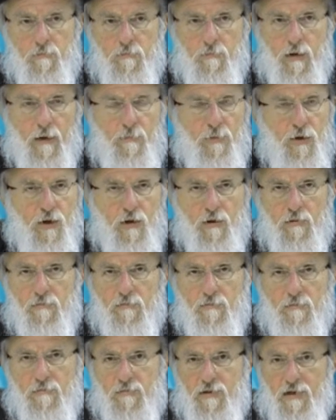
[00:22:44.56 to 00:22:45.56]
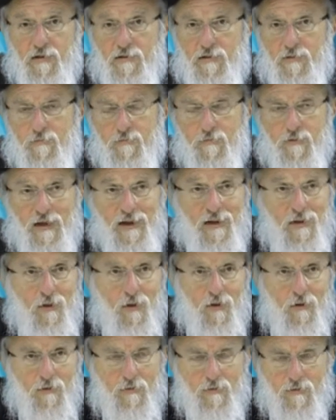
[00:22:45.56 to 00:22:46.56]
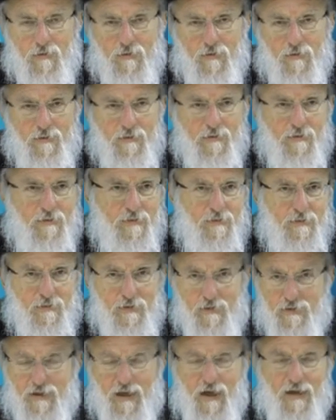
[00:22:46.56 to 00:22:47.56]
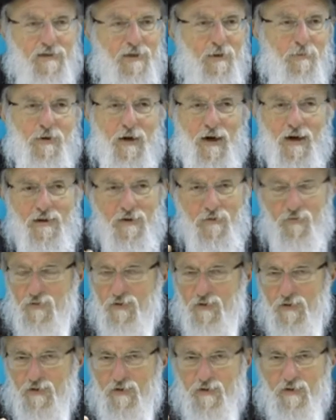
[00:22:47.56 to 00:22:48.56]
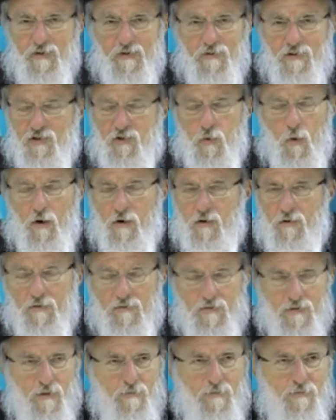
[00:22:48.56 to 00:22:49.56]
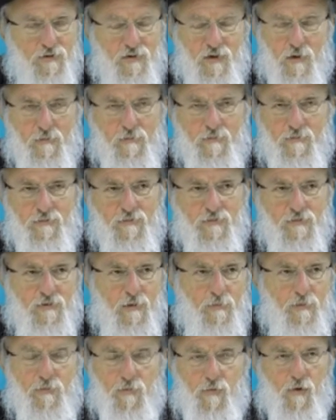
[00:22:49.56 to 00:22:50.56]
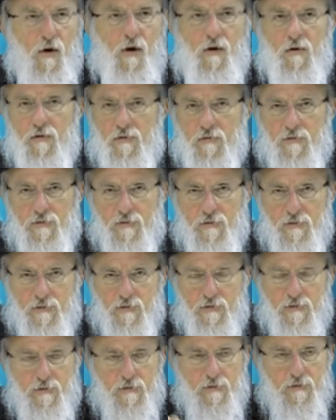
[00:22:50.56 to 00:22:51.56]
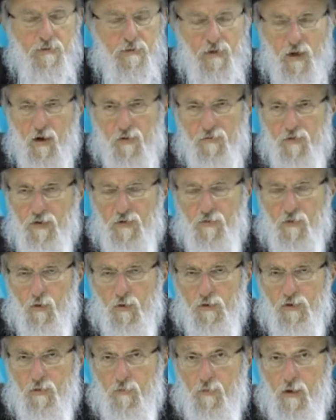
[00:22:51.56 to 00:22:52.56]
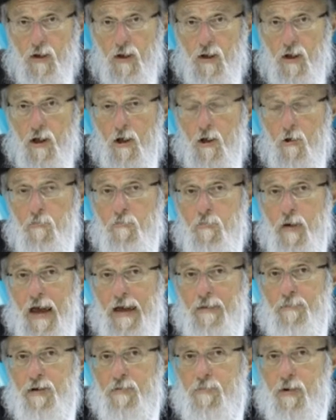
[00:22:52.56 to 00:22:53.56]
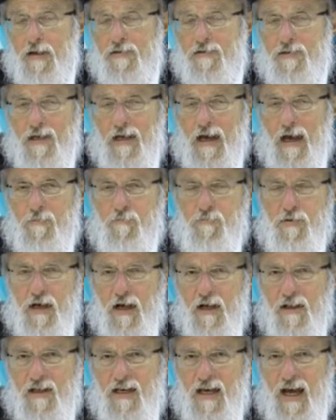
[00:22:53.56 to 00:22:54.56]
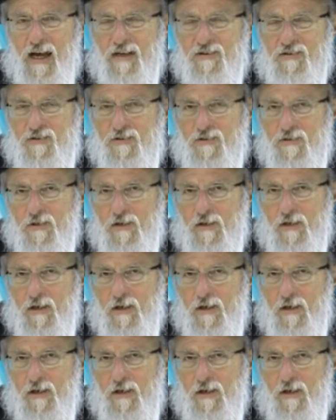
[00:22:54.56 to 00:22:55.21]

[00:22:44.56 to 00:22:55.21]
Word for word: Maybe he's ill. He's got some kind of disorder, some, some, something wrong. No, nothing wrong with him. Maybe by T A B L E S,